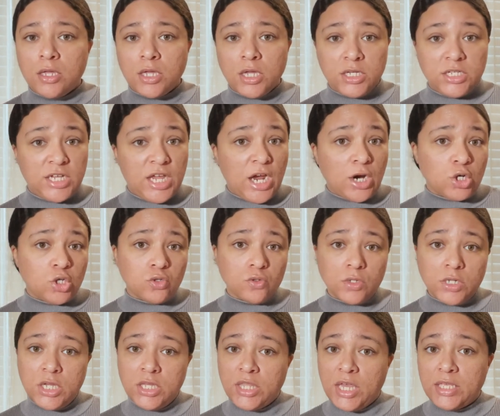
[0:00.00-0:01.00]

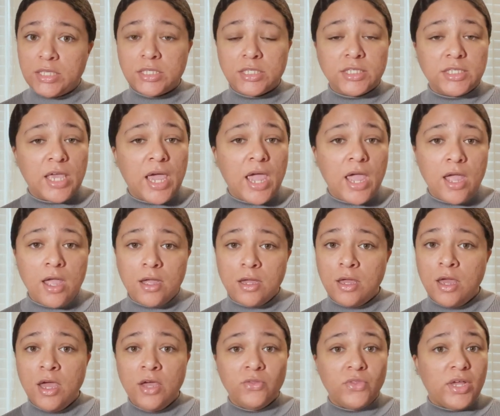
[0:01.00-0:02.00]
contextually that's saying
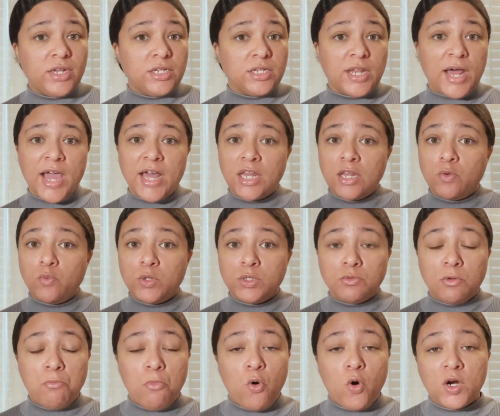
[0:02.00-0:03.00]
that Delilah was
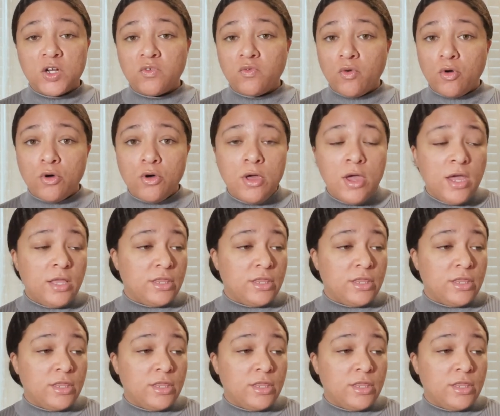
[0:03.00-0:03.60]
remorseful,